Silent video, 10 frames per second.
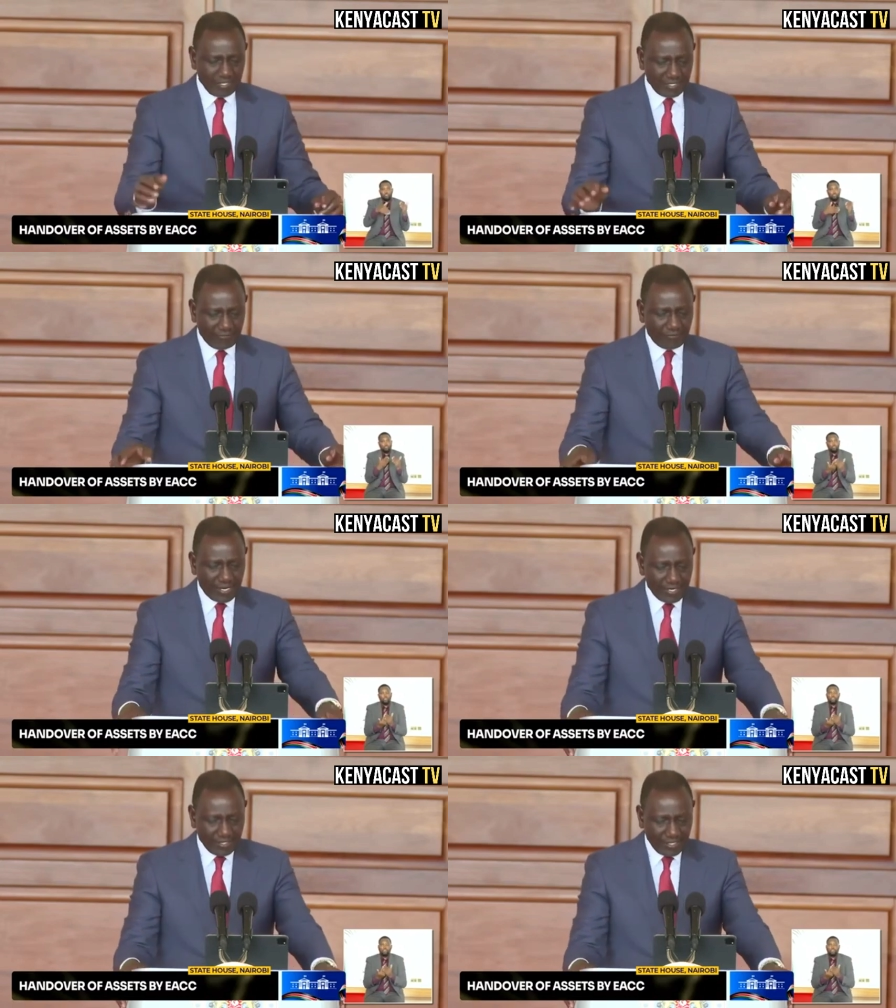
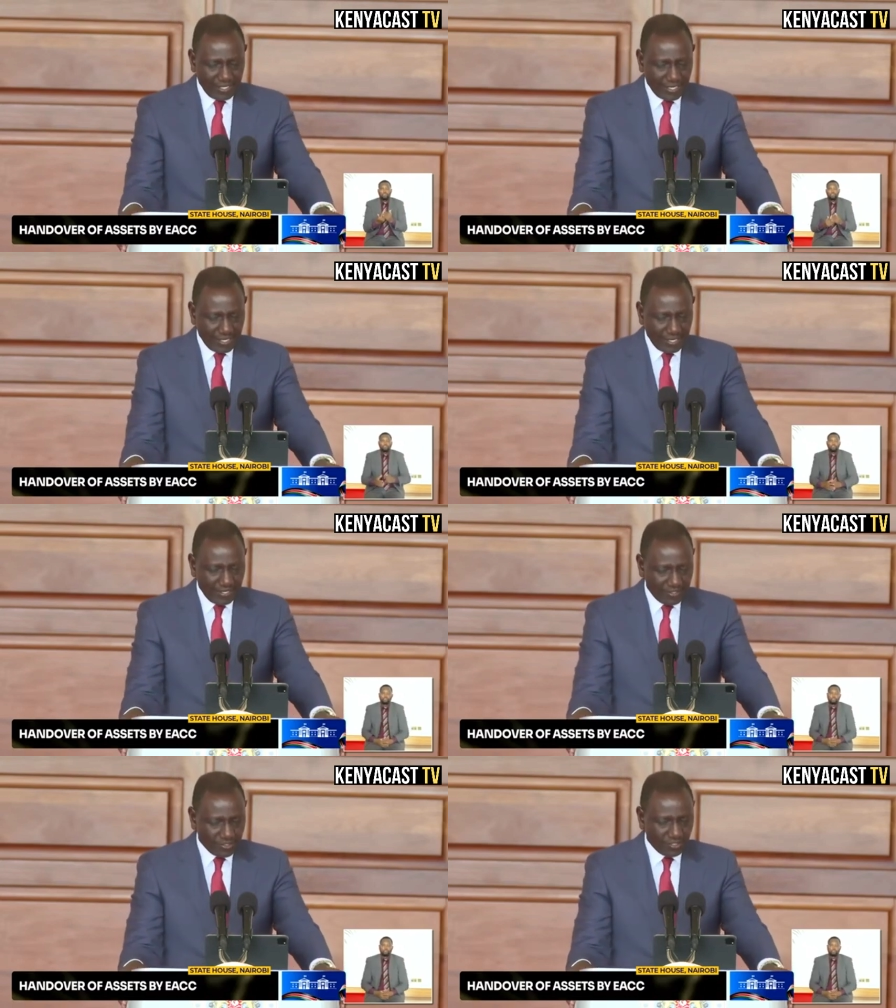different uh,
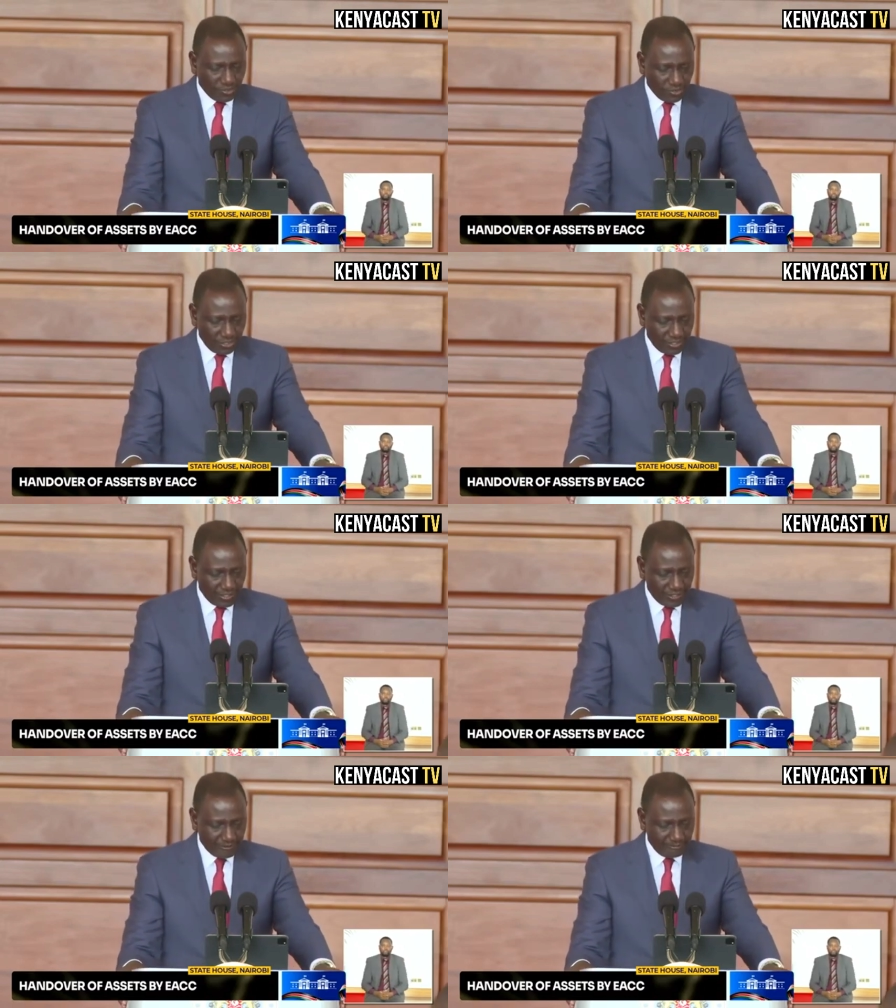
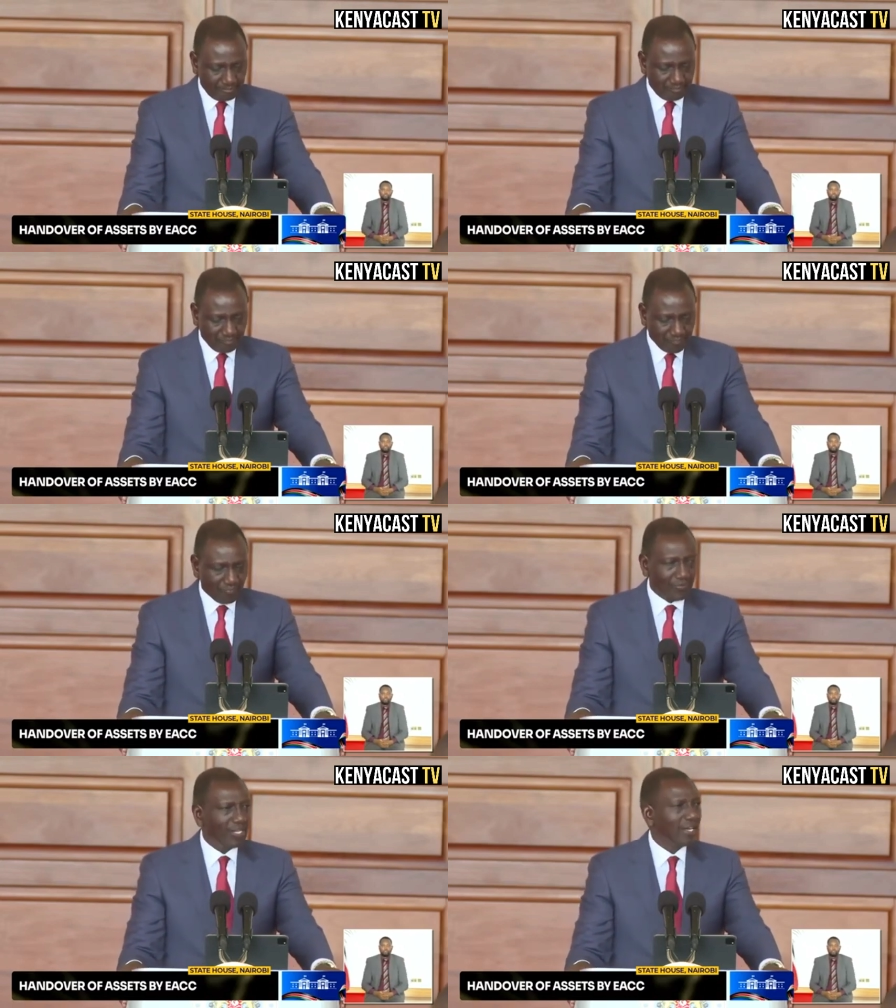institutions.
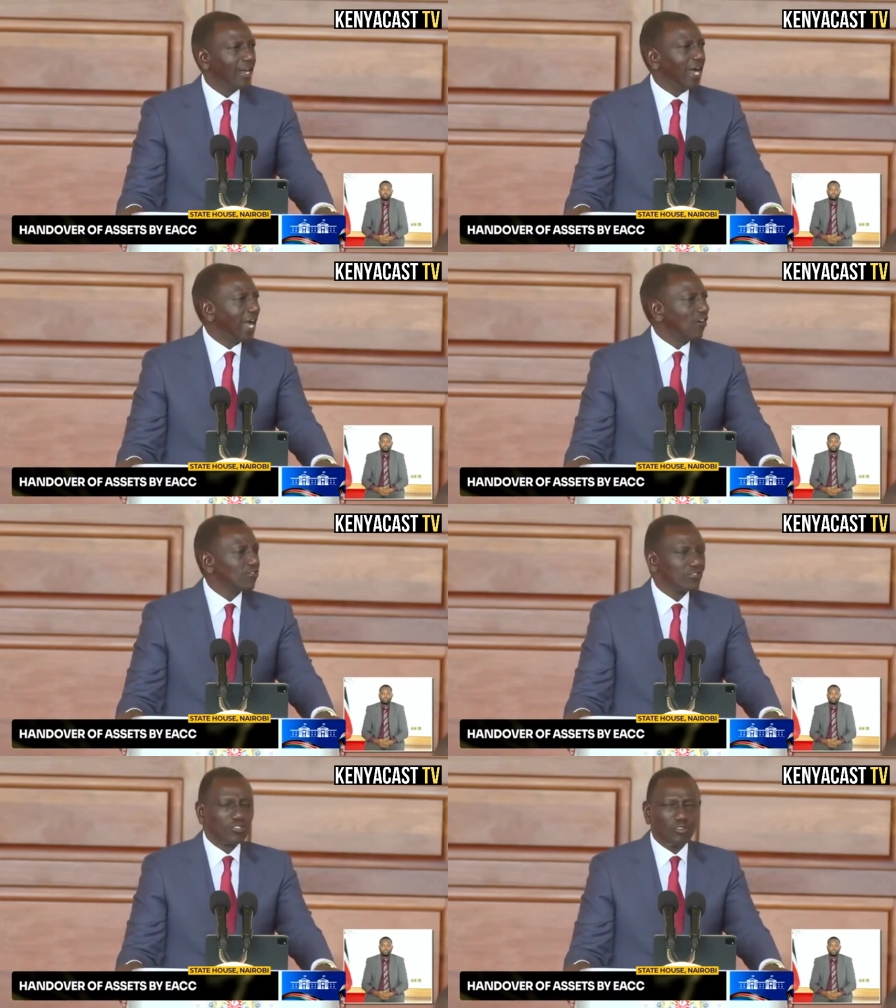I
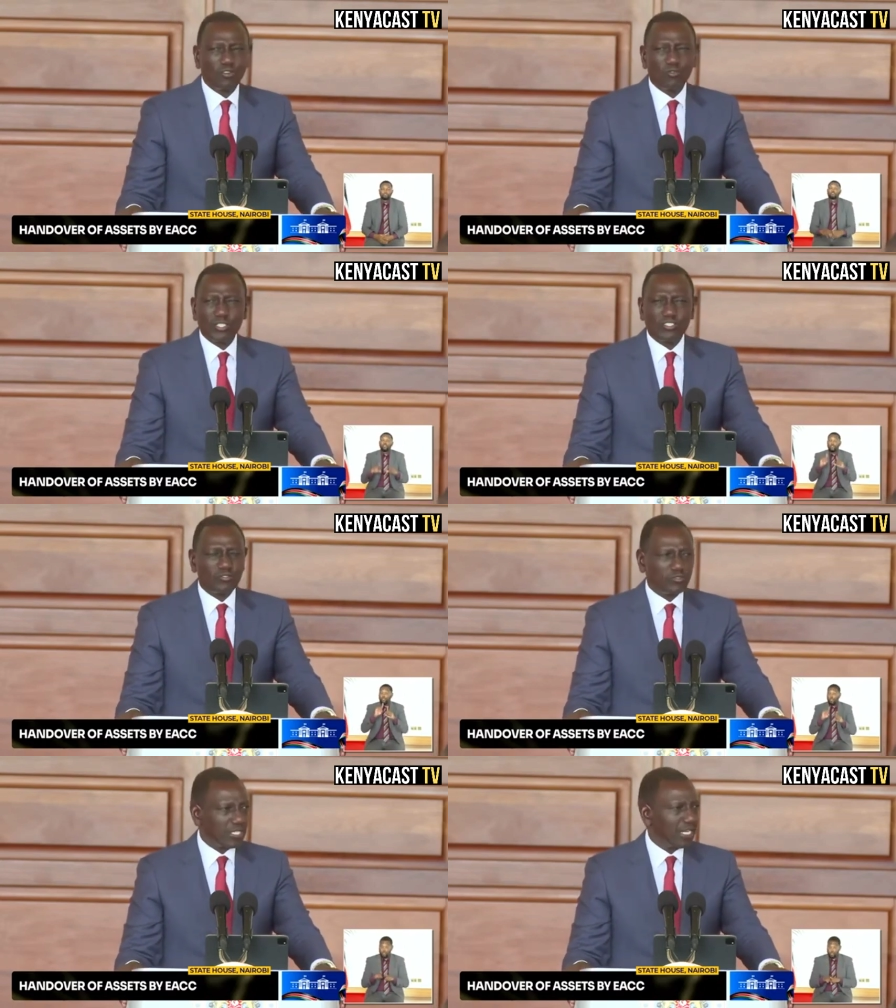also wish to say